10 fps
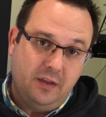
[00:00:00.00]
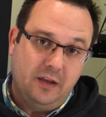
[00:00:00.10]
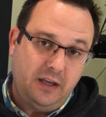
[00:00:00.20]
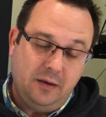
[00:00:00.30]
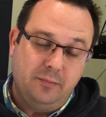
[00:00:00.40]

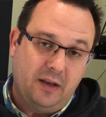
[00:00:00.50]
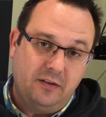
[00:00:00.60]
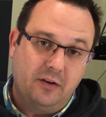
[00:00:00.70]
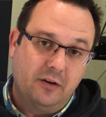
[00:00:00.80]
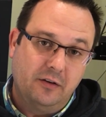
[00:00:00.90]
heat
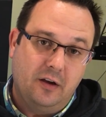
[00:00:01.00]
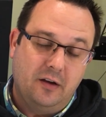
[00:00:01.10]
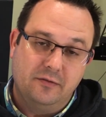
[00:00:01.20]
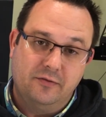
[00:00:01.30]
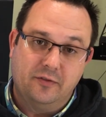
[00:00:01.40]
bed turned
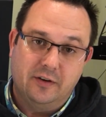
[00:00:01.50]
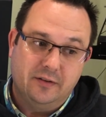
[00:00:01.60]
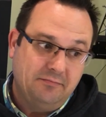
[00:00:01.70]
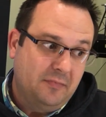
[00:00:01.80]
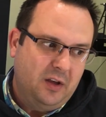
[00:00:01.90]
on
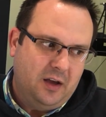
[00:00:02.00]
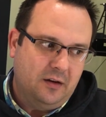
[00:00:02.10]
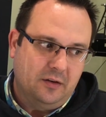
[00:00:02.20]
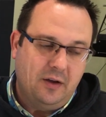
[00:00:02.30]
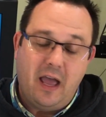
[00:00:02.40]
for, I
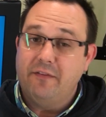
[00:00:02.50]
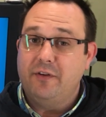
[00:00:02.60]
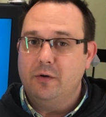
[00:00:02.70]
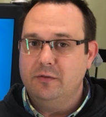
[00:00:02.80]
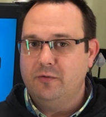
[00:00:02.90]
don't know, half
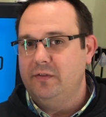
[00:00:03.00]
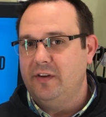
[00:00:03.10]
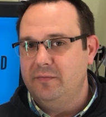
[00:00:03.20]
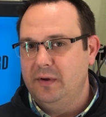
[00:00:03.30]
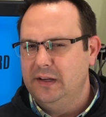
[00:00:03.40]
hour,
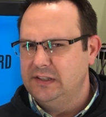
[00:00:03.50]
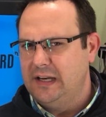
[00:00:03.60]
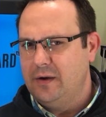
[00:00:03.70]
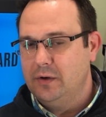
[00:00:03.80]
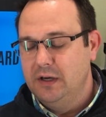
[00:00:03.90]
45 minutes, an
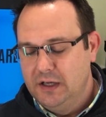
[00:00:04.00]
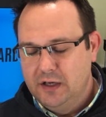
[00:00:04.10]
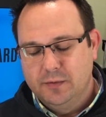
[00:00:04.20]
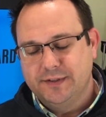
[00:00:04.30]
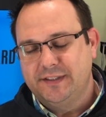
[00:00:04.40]
hour.
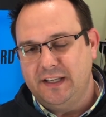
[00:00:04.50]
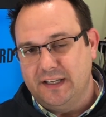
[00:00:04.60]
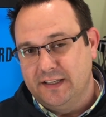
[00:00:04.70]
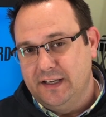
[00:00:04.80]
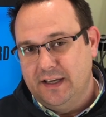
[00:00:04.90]
We'll see.